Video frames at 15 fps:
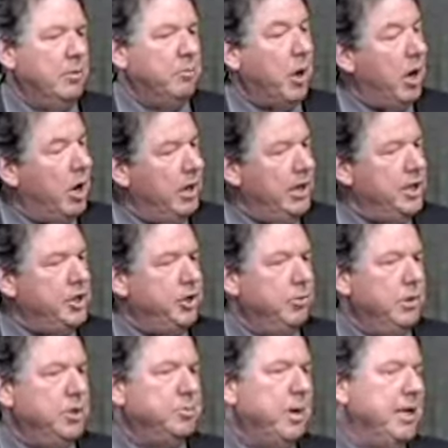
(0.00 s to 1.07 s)
bond
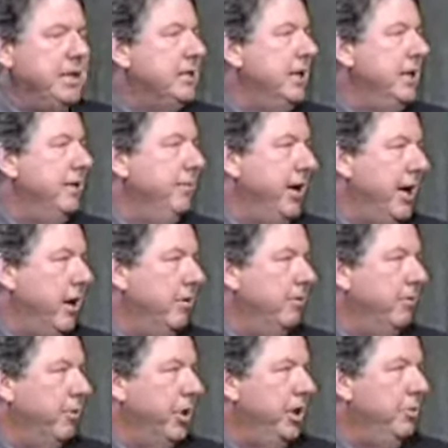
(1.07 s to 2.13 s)
issuance by the state of
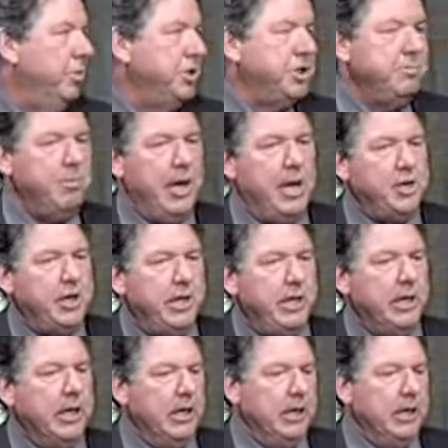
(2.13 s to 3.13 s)
California with some matching